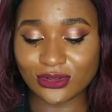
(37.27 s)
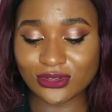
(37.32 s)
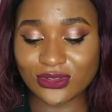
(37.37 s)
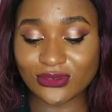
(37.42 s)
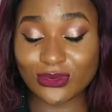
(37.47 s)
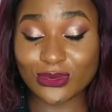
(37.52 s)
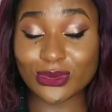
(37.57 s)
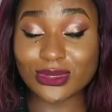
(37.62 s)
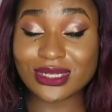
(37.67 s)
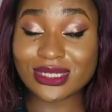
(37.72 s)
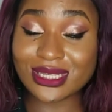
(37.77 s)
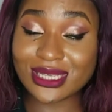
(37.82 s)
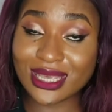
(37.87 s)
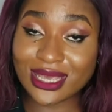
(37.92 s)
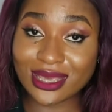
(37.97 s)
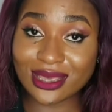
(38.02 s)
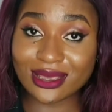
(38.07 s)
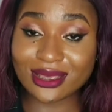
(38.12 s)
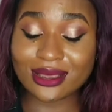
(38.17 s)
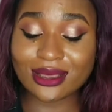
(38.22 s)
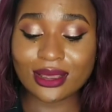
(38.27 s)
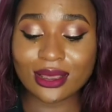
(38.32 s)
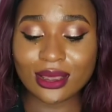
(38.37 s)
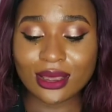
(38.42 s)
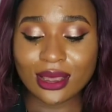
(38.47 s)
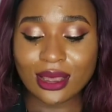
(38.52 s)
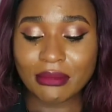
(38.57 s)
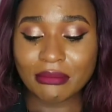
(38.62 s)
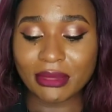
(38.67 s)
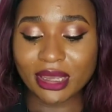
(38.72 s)
So if you want to hear
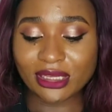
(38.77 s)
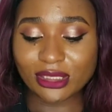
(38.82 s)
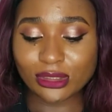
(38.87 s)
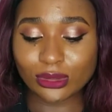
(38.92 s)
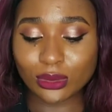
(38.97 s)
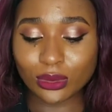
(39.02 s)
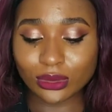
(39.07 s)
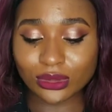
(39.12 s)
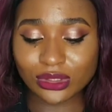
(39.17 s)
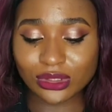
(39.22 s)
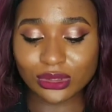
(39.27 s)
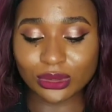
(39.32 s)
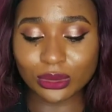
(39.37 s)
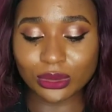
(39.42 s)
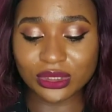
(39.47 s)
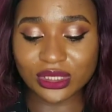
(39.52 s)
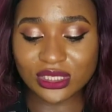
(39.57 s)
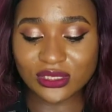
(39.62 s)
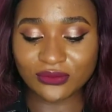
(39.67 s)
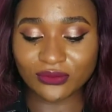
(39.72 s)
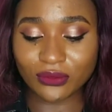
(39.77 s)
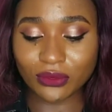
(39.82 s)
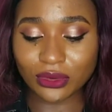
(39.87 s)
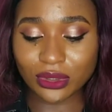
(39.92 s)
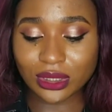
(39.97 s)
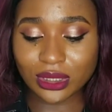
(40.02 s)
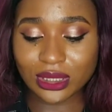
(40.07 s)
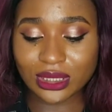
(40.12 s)
my thoughts on this phone,